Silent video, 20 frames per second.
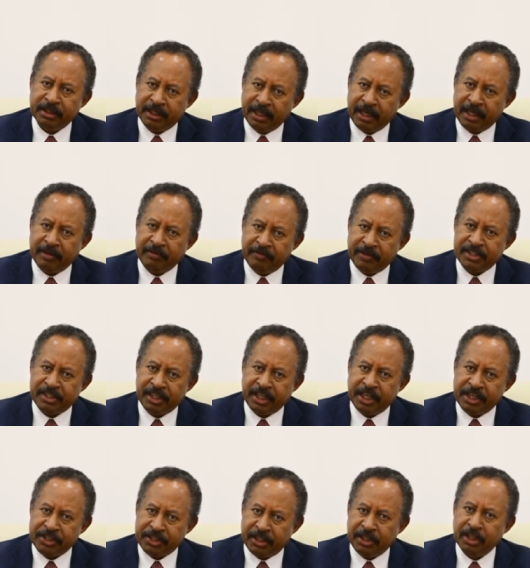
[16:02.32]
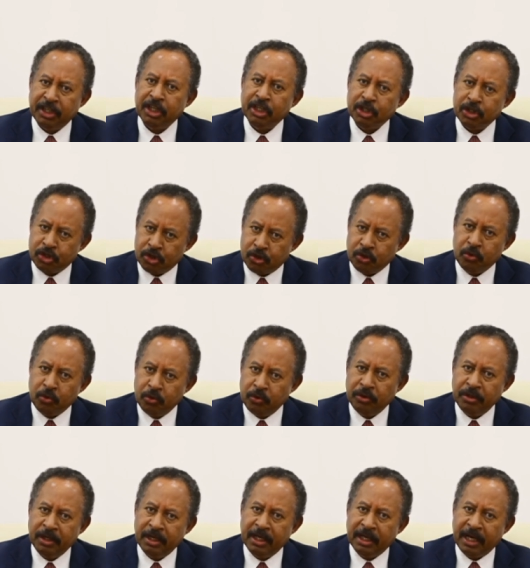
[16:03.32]
their investigation
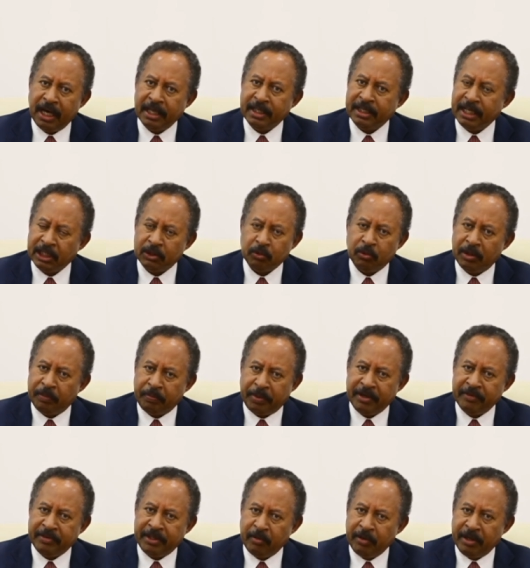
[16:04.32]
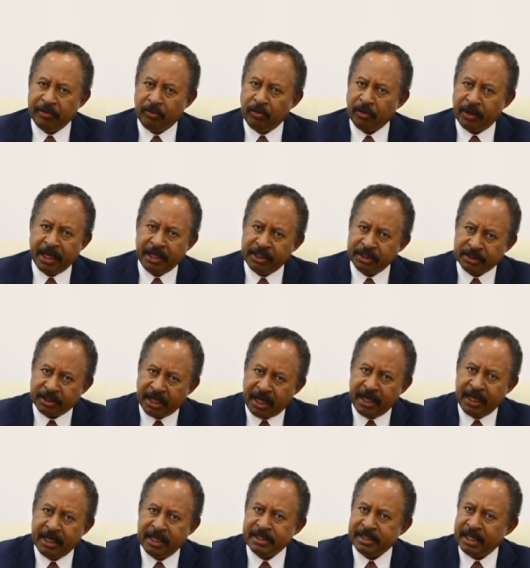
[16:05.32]
soon, and that will pave the way for any
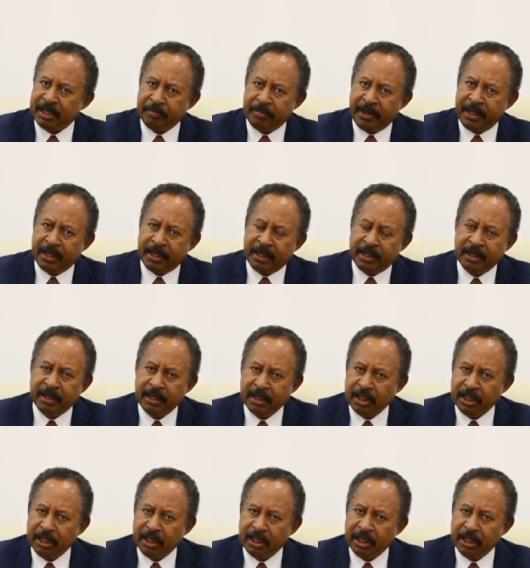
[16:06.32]
trials and bringing